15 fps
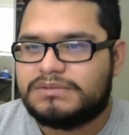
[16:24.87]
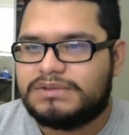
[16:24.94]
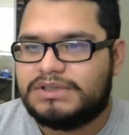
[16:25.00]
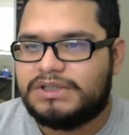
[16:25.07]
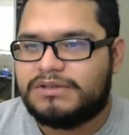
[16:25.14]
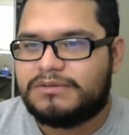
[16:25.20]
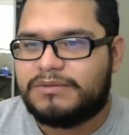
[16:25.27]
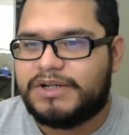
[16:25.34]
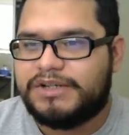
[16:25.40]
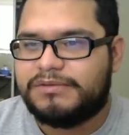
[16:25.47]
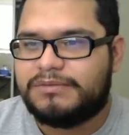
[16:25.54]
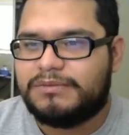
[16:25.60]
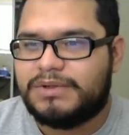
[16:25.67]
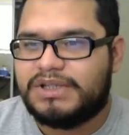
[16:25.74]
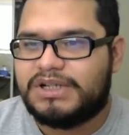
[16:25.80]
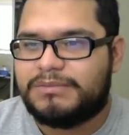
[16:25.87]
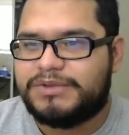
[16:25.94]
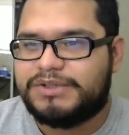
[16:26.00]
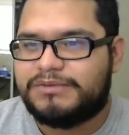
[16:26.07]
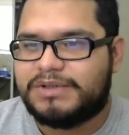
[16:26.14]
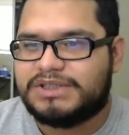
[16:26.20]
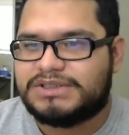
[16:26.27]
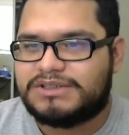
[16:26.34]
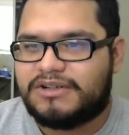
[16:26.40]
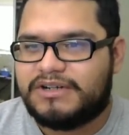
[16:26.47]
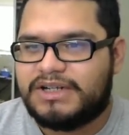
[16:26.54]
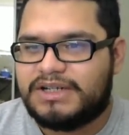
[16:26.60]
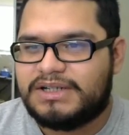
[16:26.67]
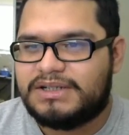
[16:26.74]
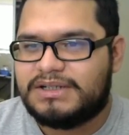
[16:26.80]
You know what number you want to start
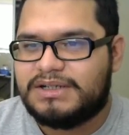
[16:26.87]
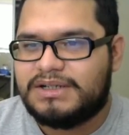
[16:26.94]
at.